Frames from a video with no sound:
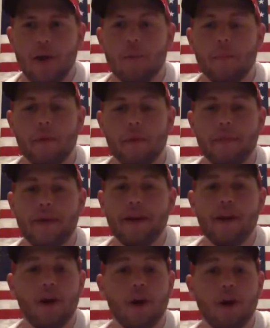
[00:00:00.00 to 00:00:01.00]
but they
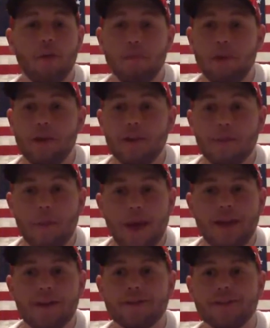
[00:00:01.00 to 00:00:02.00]
are bringing the
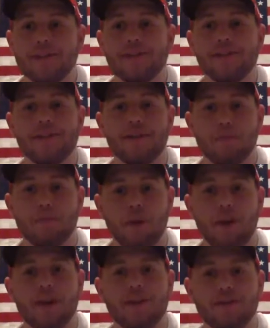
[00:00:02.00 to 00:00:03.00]
Packers into their
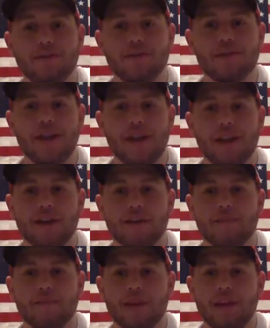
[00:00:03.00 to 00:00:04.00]
brand-new
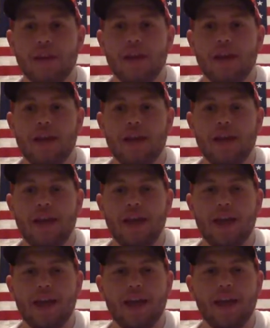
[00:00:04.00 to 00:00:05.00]
stadium,
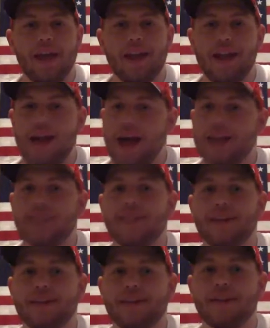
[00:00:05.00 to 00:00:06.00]
and I
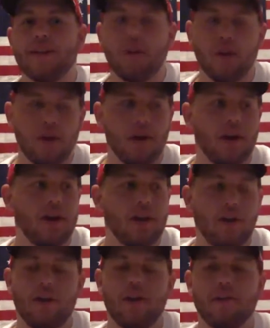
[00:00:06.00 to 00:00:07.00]
think you're
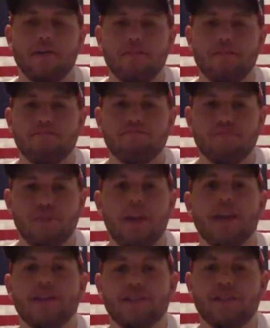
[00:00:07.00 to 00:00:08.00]
in
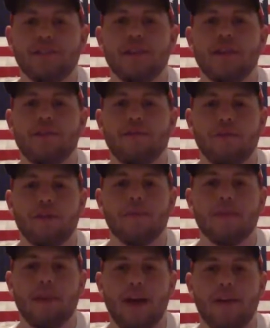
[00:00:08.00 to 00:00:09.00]
to see
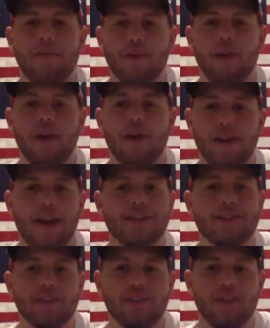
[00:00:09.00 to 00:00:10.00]
Freeman have an
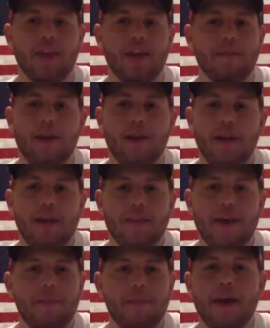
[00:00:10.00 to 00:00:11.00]
excellent game.
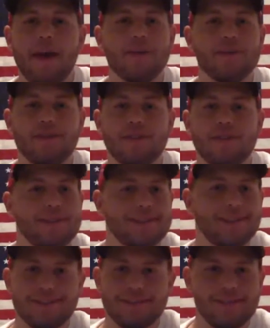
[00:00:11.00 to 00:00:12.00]
That Packers defense
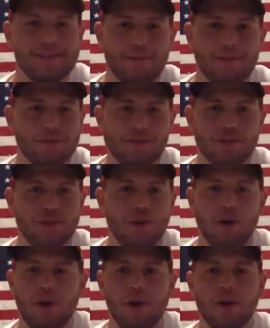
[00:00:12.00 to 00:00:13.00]
is never
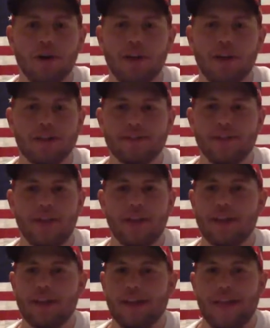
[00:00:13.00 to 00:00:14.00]
strong. It's
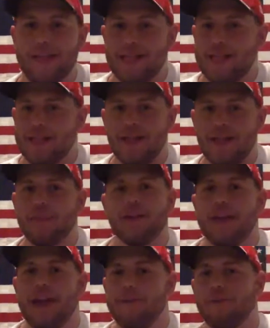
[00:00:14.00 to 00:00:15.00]
like
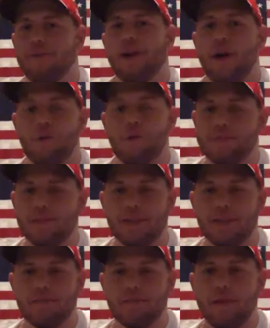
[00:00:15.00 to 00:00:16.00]
nothing ever helps
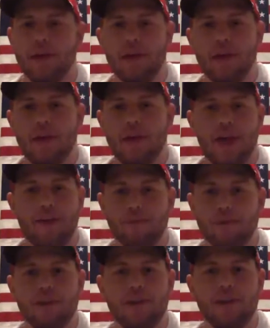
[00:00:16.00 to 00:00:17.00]
them.
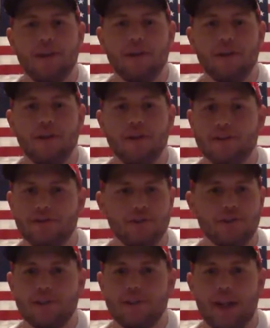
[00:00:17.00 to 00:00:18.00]
Every year, it's
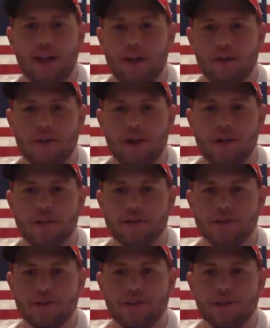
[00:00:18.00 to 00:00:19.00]
just the Aaron Rodgers
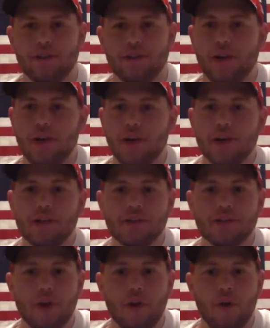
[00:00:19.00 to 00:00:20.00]
show.
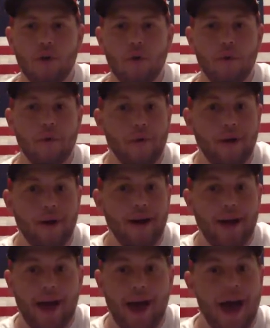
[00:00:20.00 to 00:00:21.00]
So
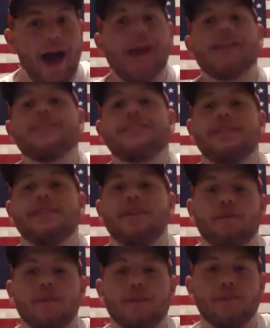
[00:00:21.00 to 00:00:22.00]
I see no
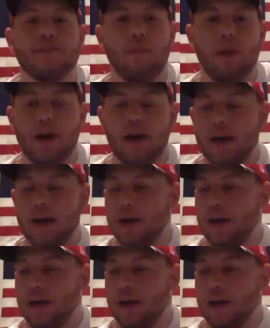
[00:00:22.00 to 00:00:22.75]
reason why